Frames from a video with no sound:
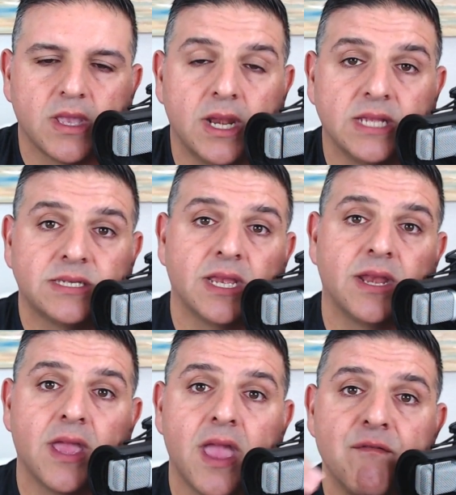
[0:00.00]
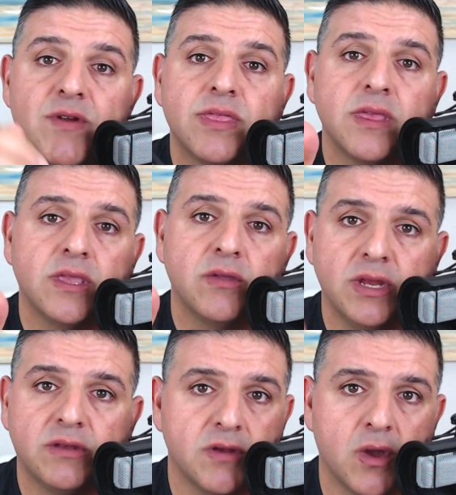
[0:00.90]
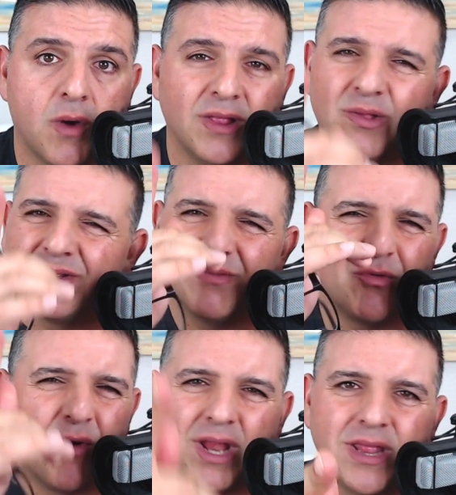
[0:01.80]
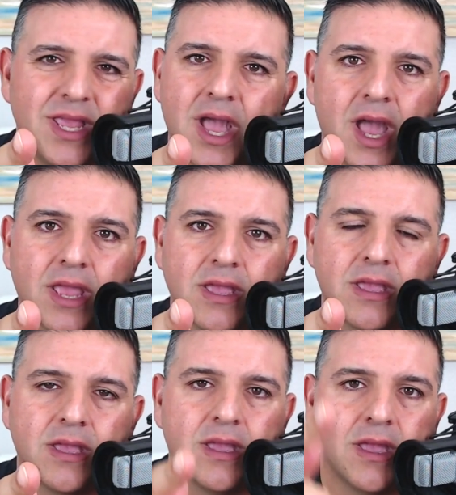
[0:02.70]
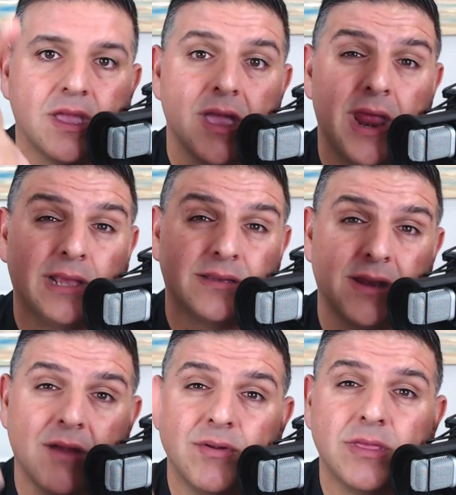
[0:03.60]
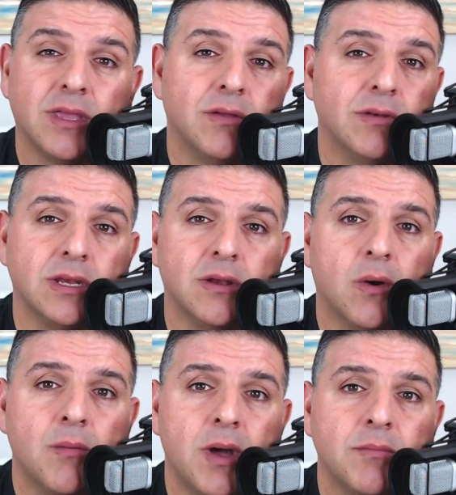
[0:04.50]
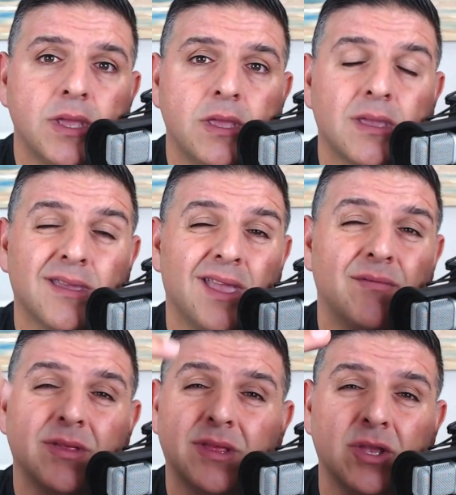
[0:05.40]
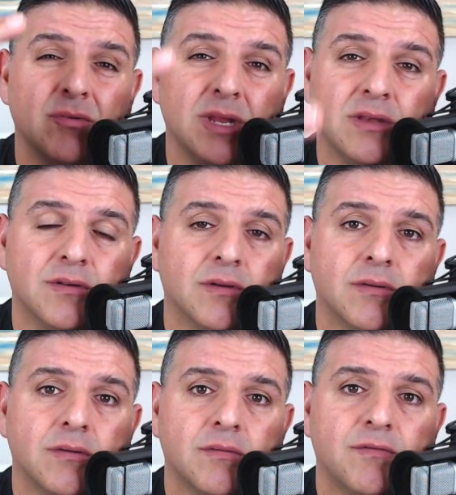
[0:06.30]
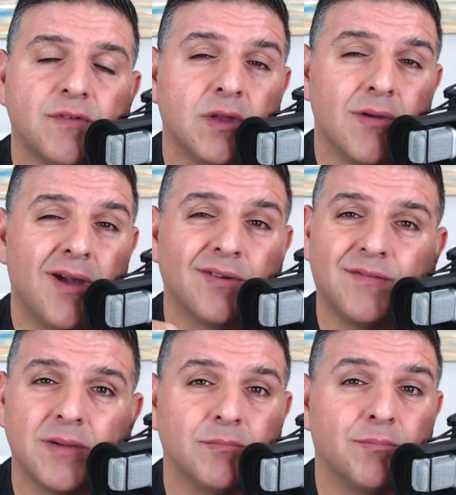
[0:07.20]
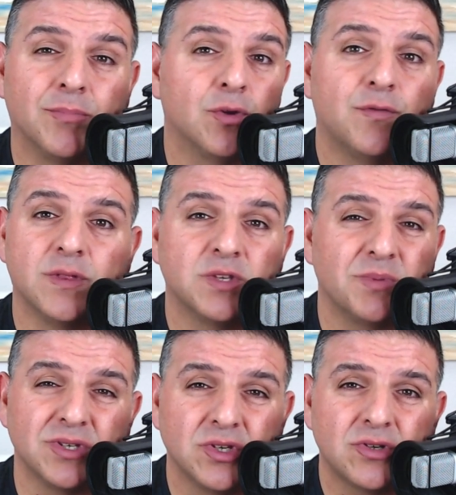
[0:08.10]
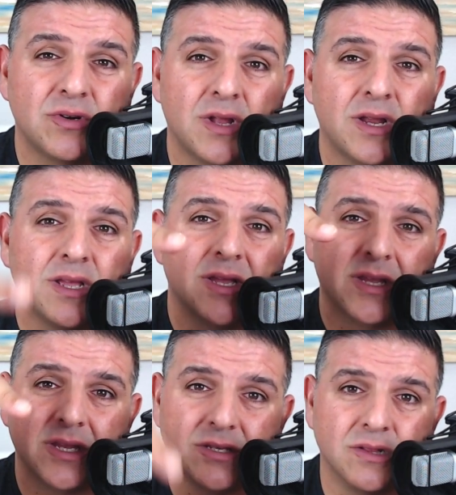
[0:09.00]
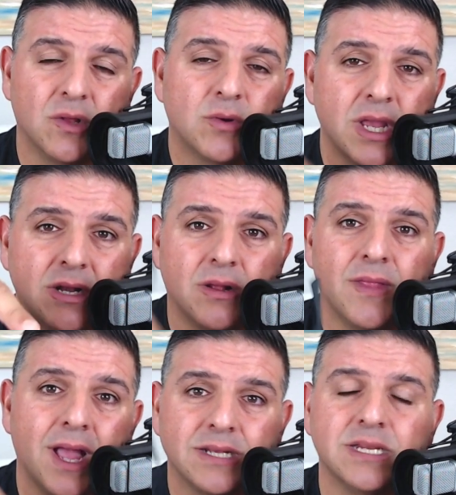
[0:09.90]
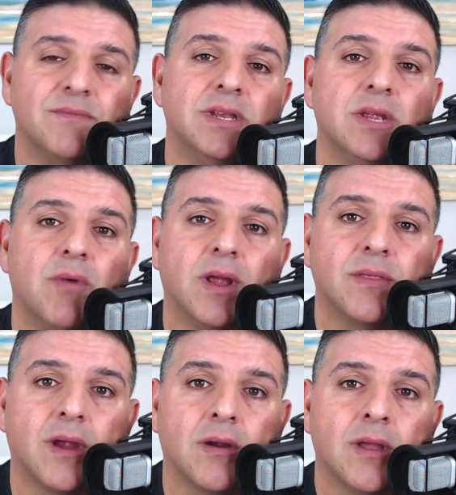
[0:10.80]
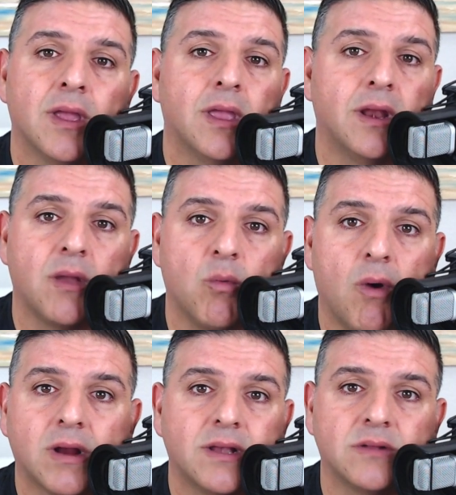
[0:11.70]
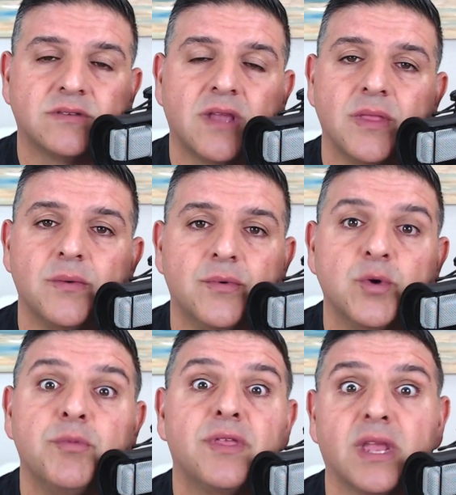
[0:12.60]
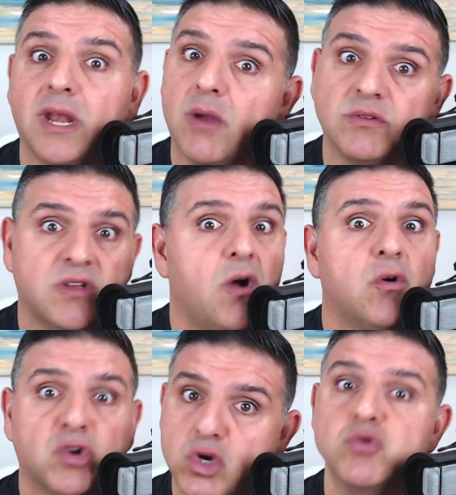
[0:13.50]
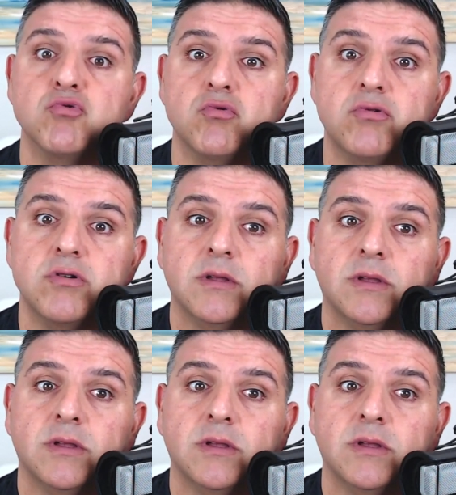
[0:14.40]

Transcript: And I said, Everything you need to know. I looked him right in the eye and I said, Everything you need to know about me, everything you need to figure out if I'm good for this position or not, is located on that DVD right there. And I walked outside the room thinking I was all cool.